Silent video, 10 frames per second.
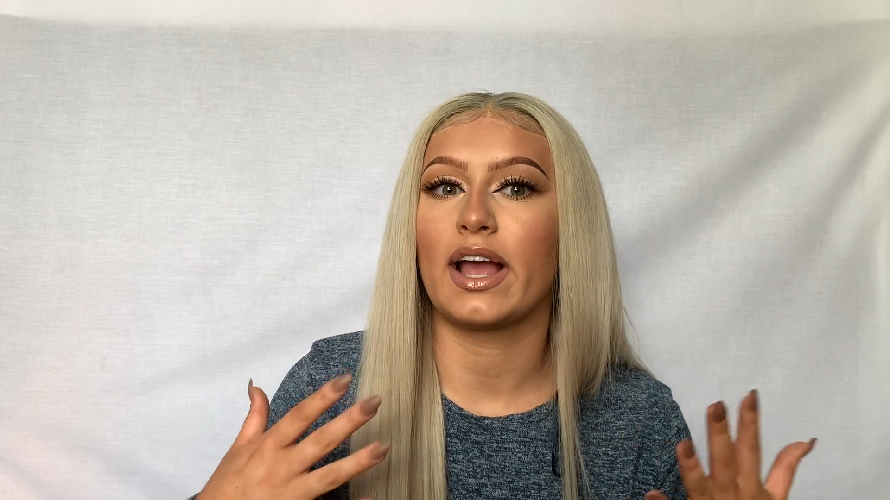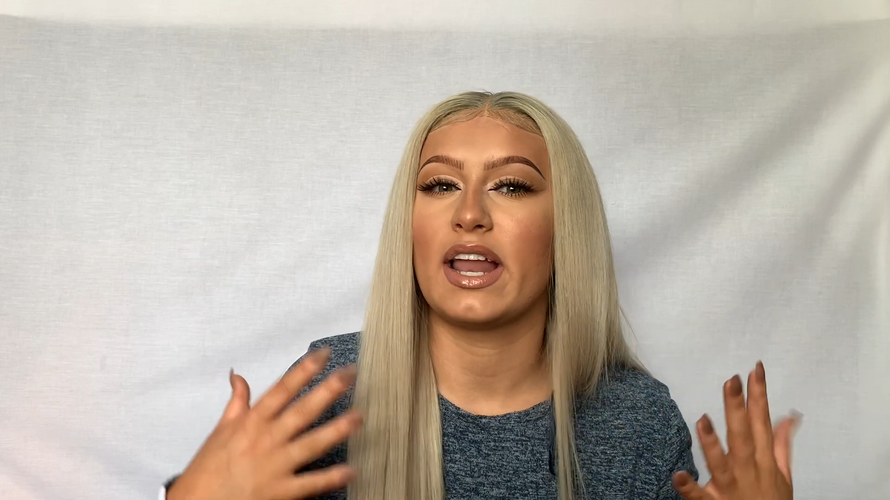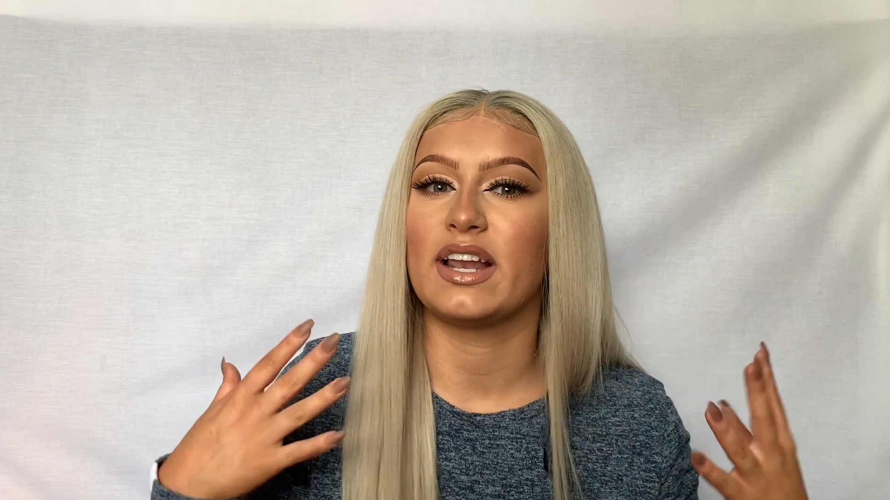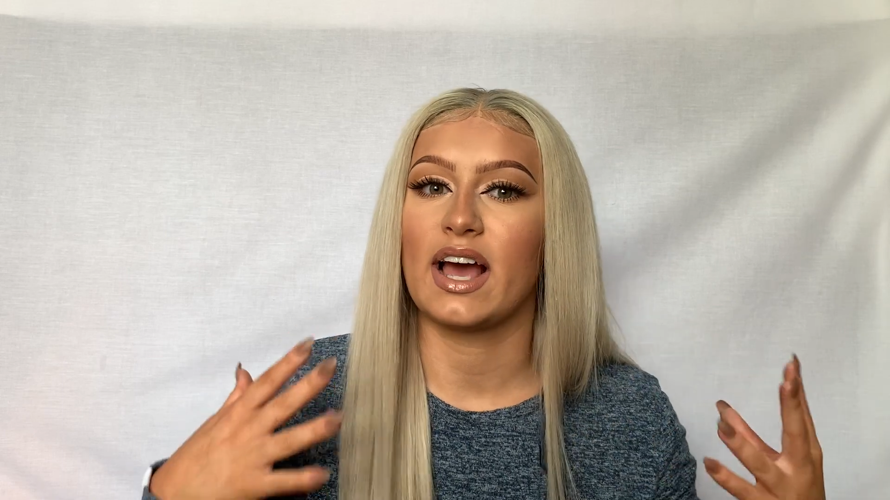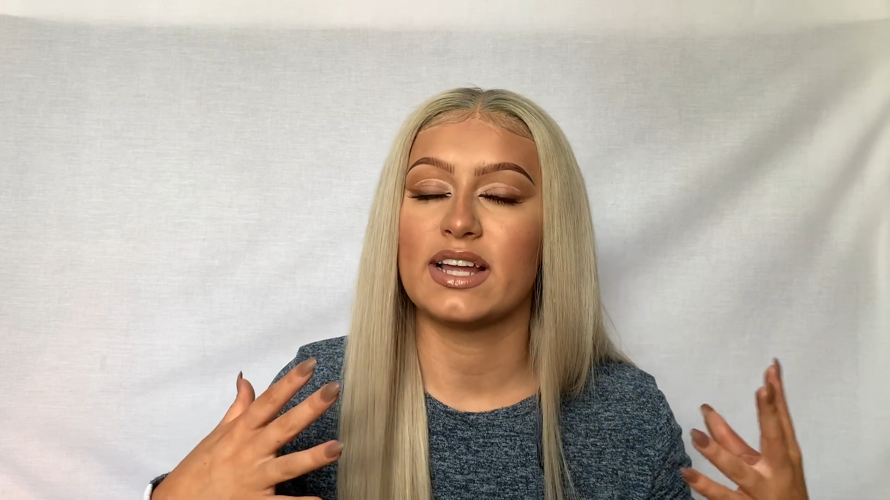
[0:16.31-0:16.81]
a
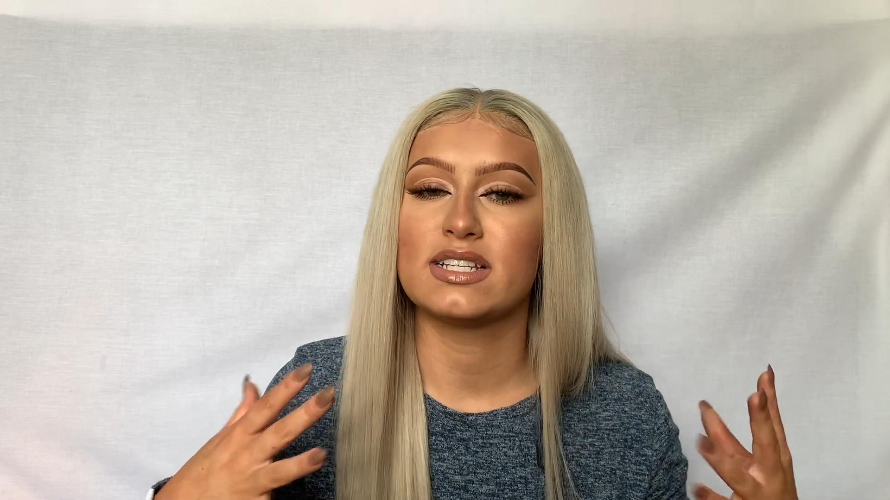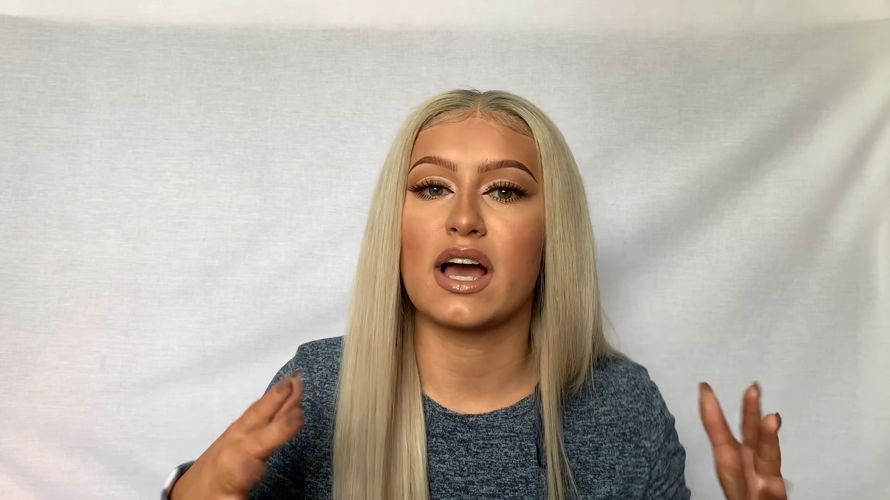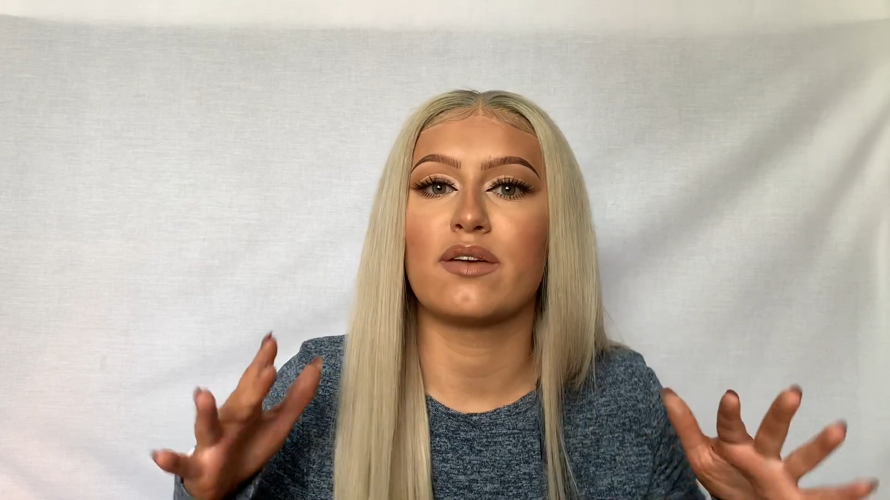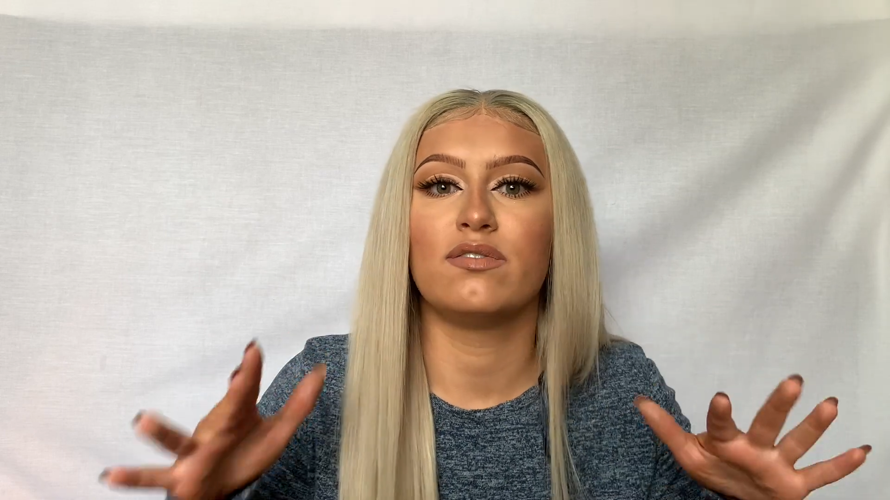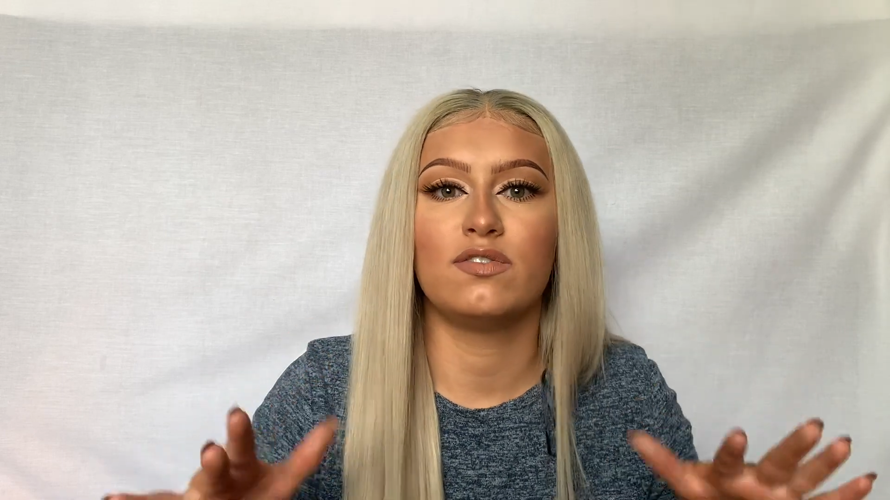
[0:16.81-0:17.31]

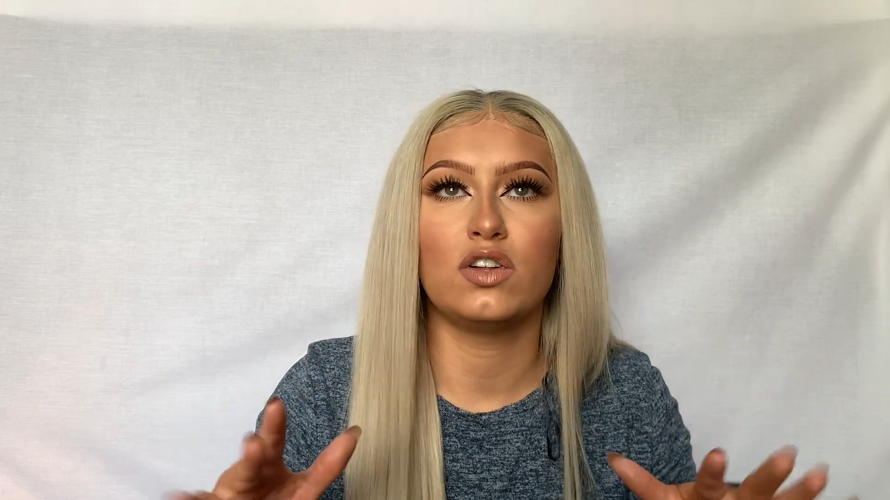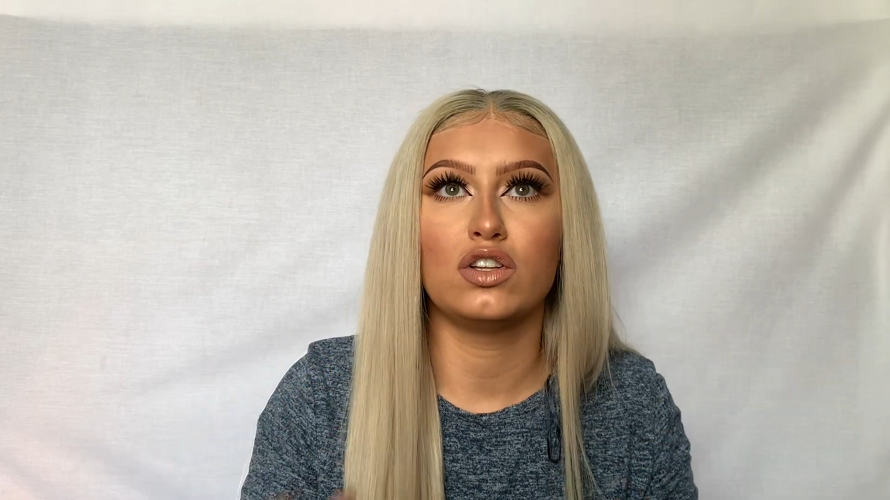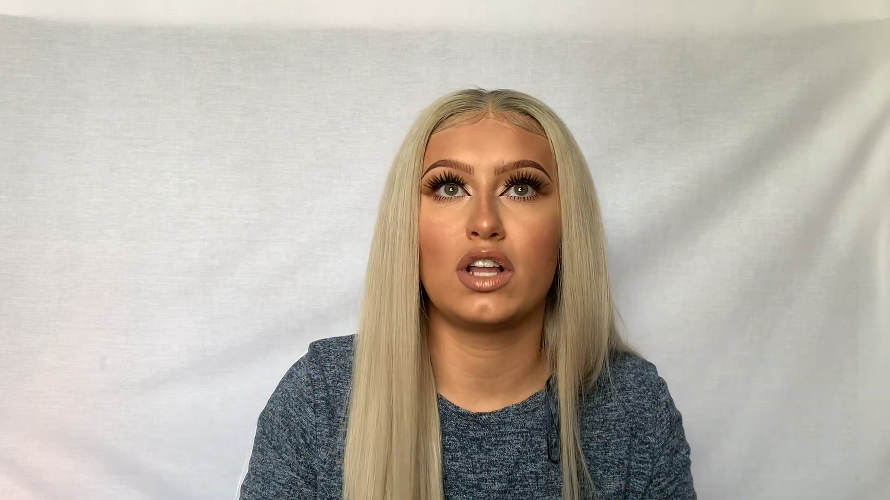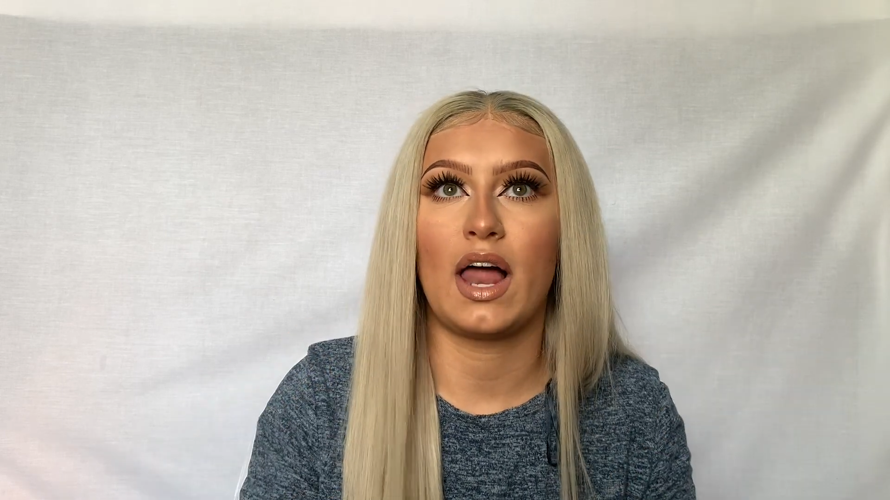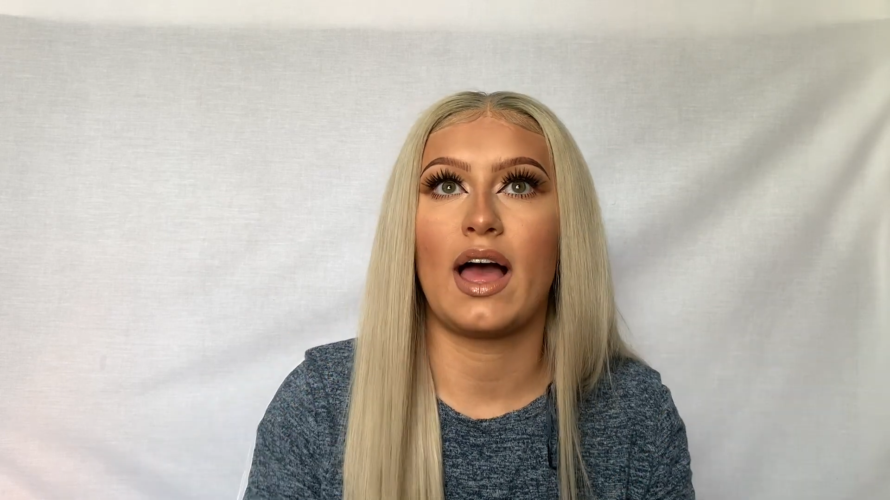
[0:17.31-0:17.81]
nighttime full
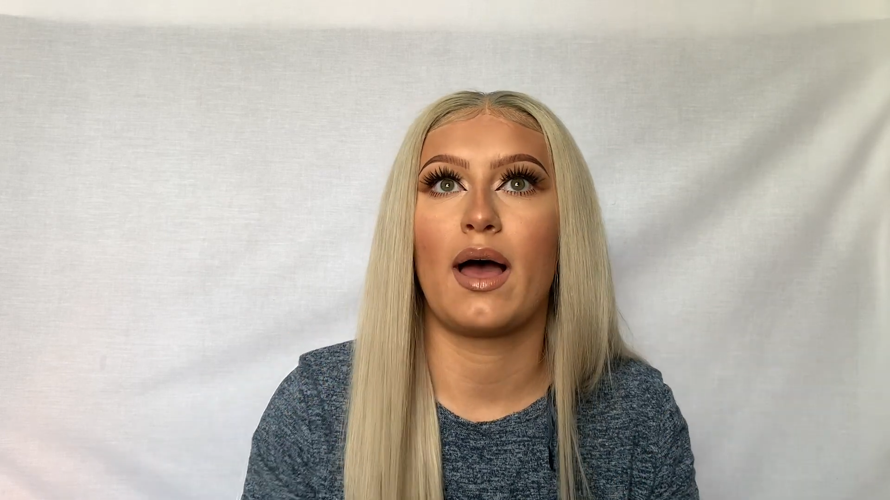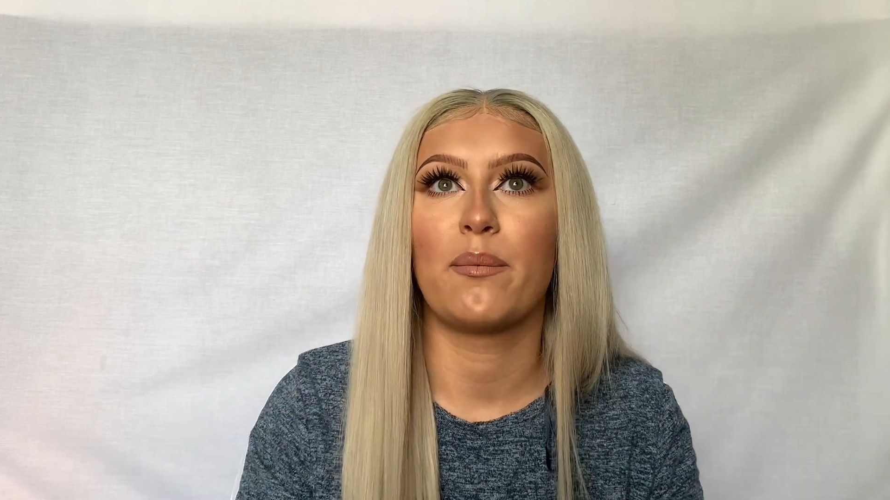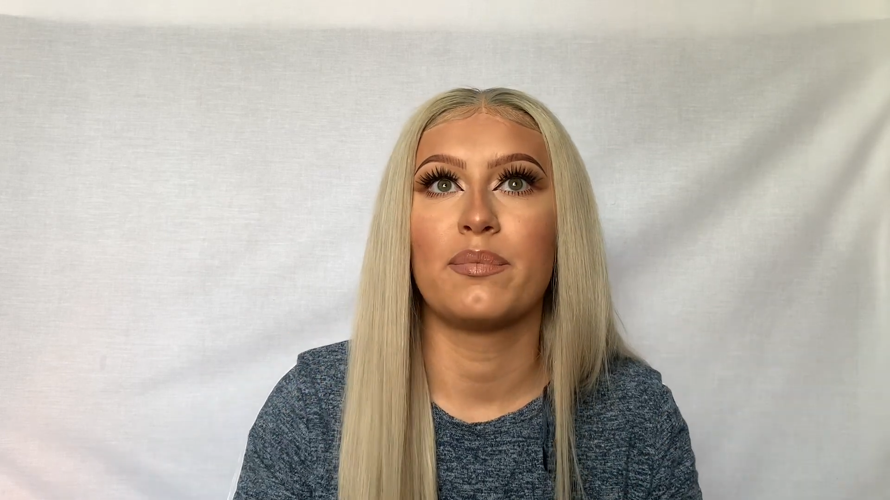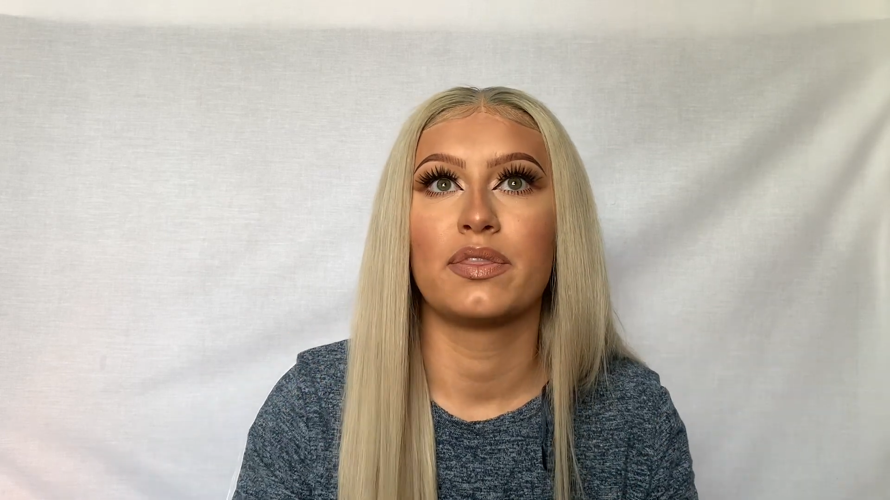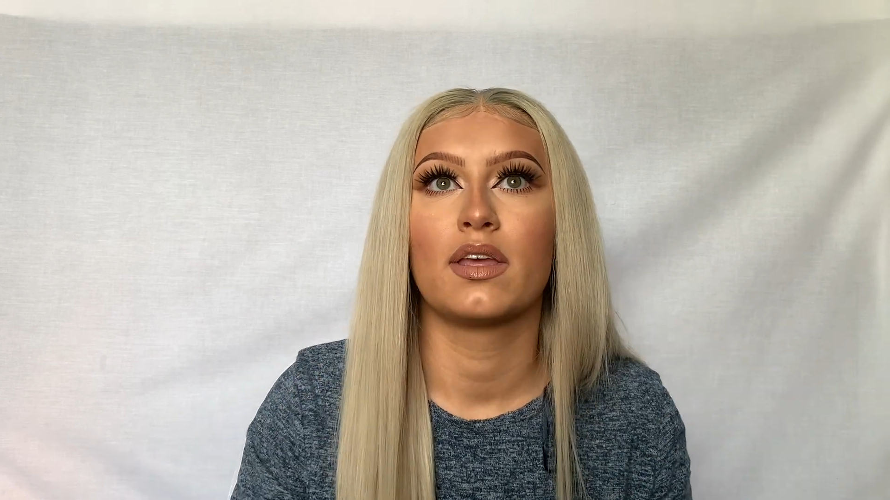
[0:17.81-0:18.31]
glam,